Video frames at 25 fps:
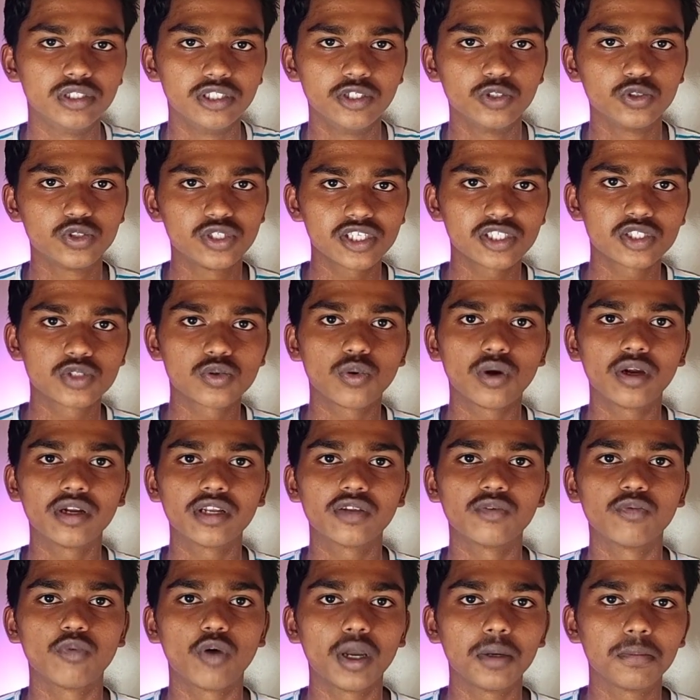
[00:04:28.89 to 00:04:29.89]
you just
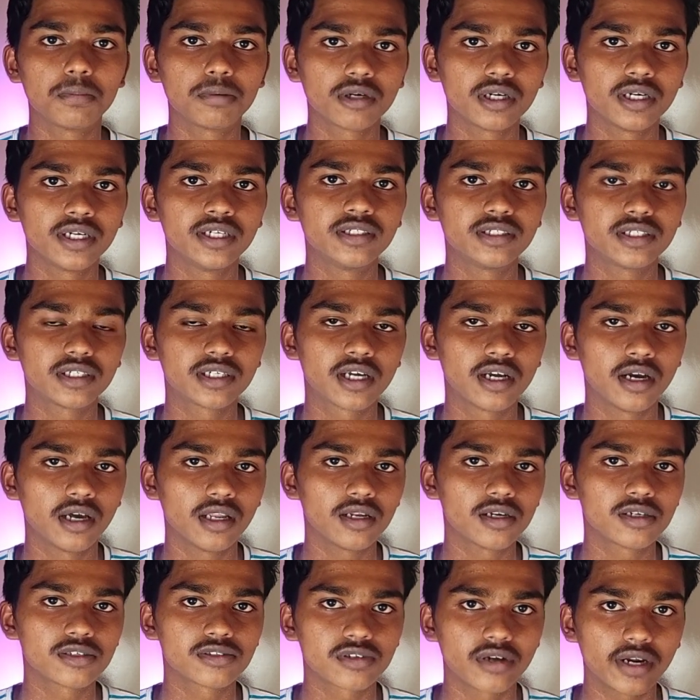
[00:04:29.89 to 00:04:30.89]
want in vibrant
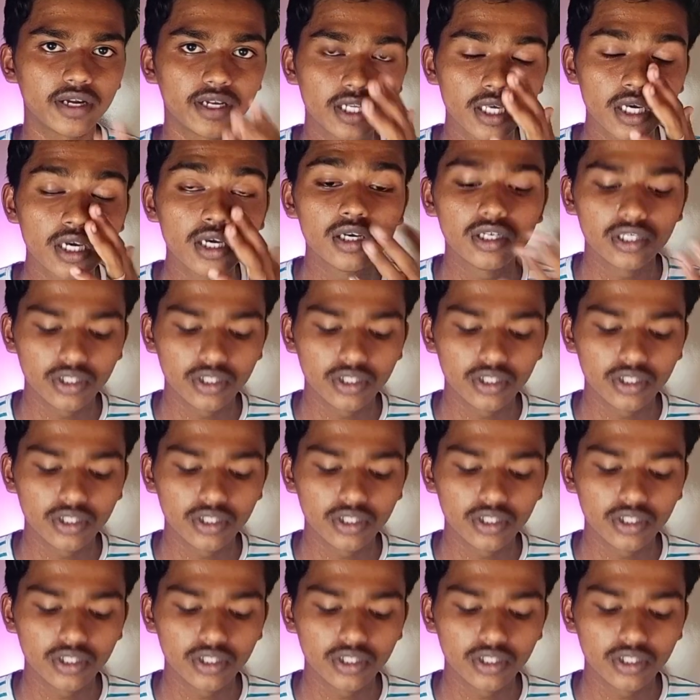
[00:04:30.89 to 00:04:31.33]
colors, right?